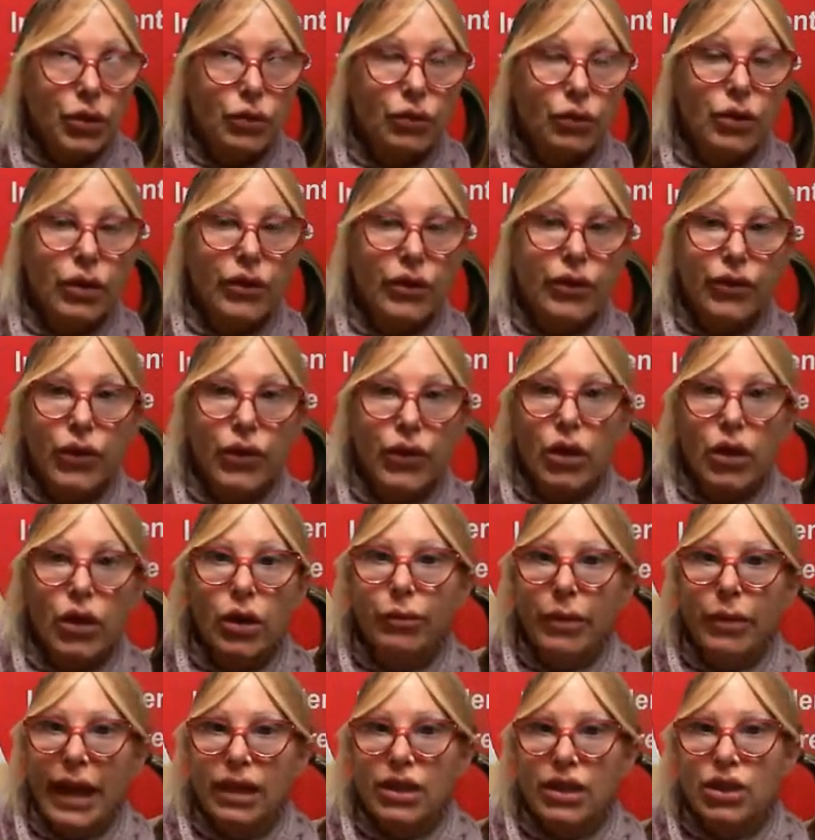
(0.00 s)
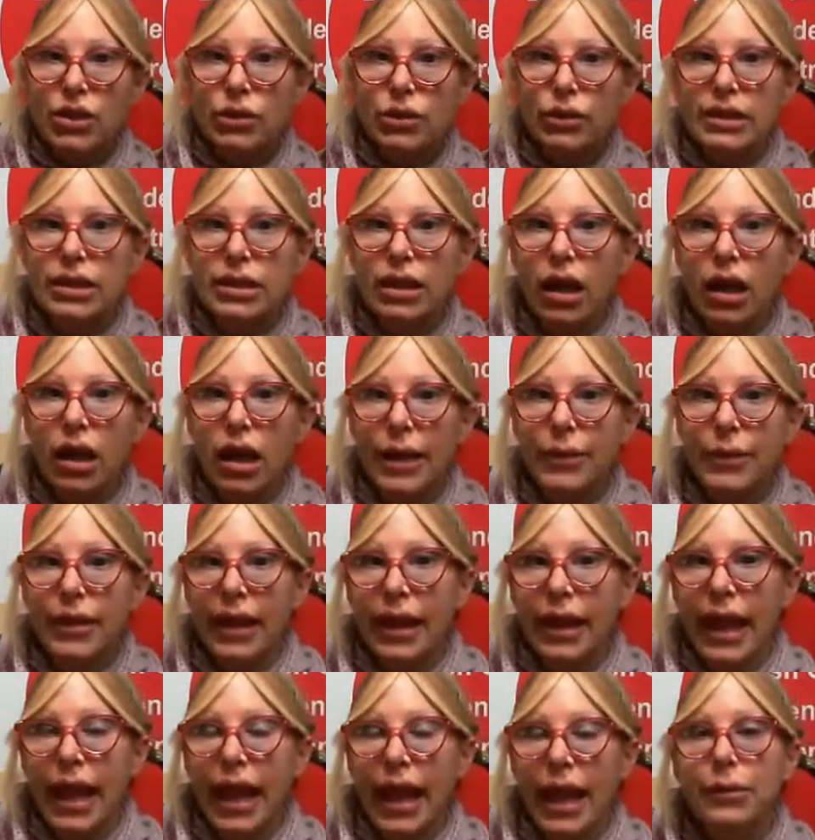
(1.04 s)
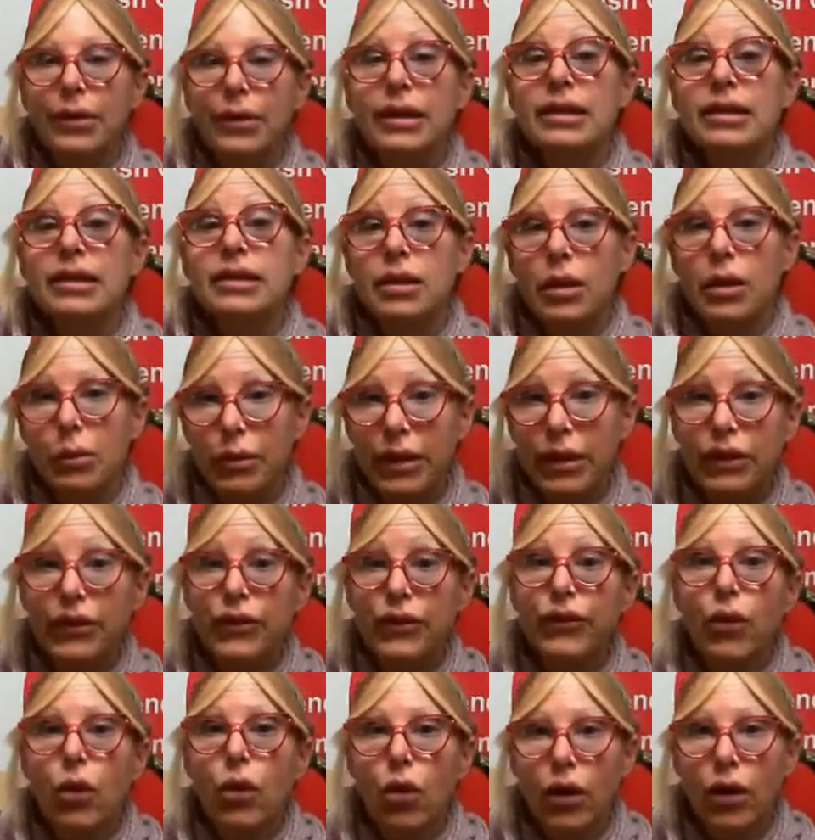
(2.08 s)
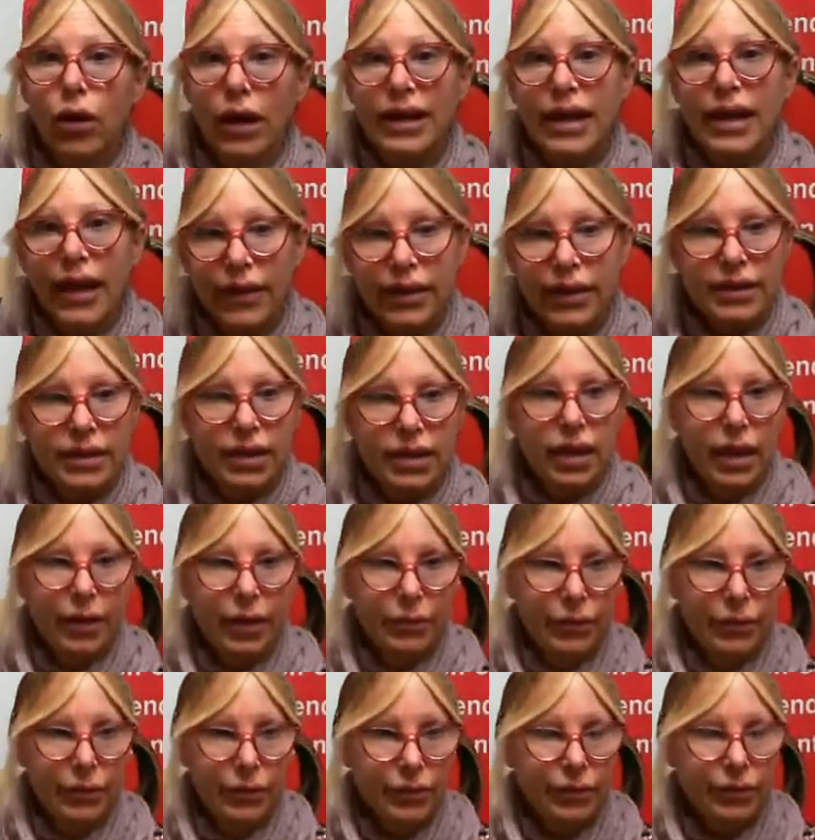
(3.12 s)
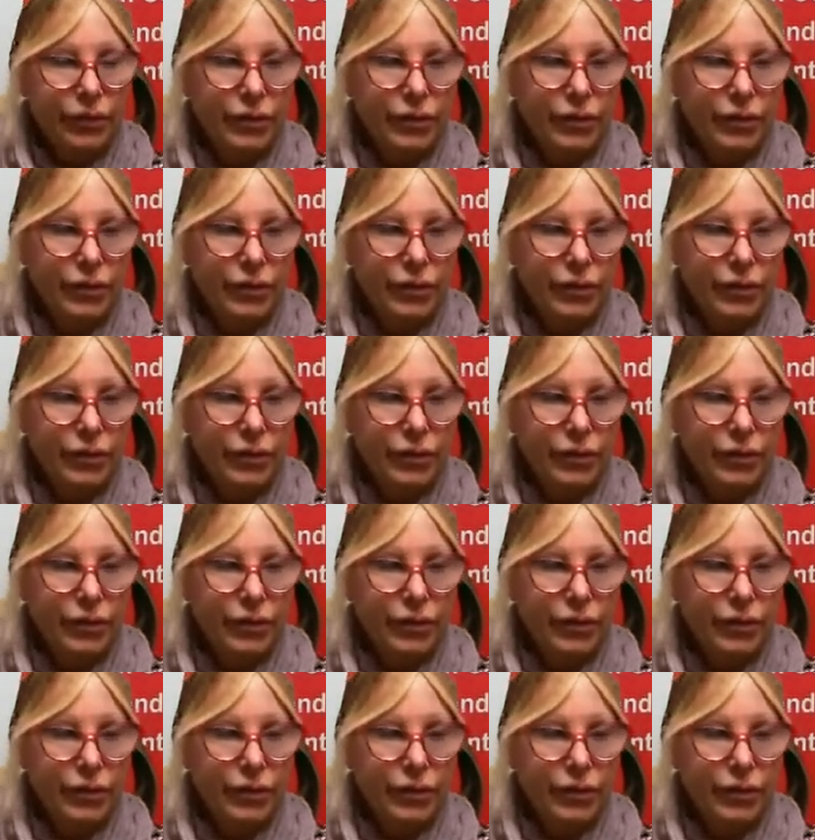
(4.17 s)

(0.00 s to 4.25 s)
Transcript: refer back to a time that happened before another time.